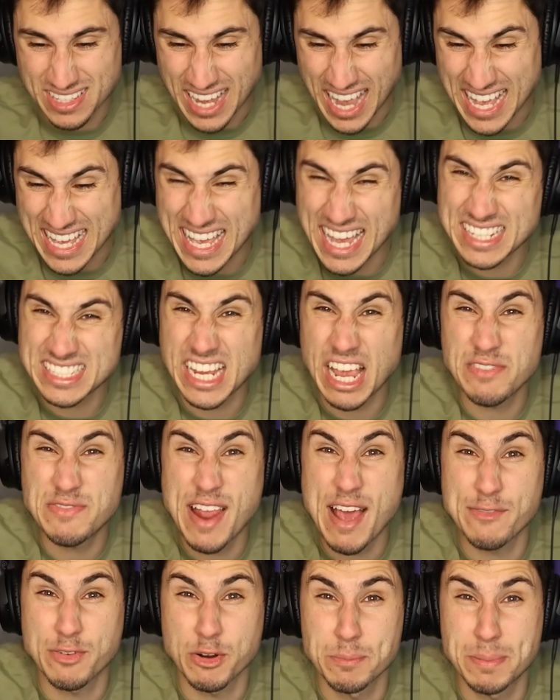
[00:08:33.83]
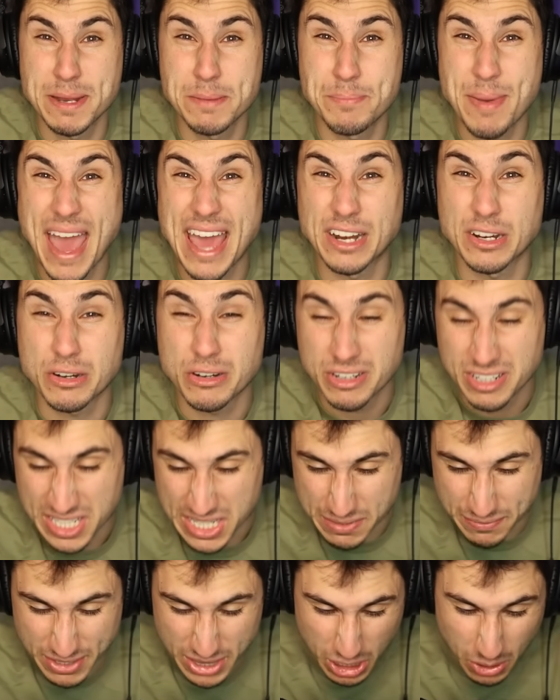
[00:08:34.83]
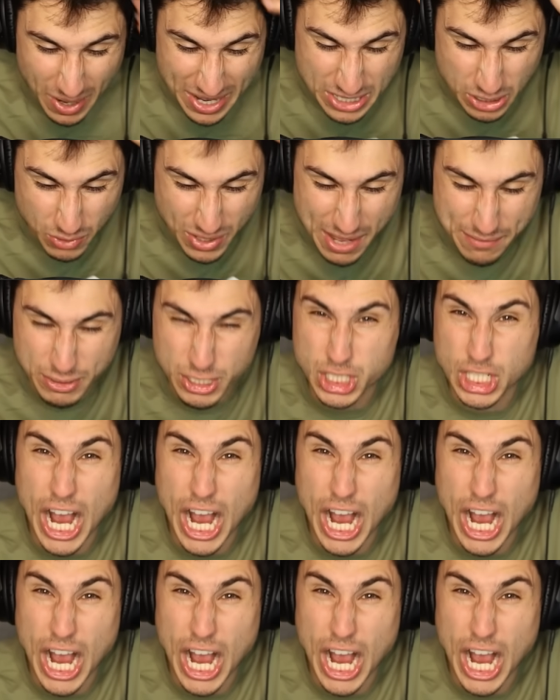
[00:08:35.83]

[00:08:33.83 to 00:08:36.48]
I guess I've never been better, even though I don't have a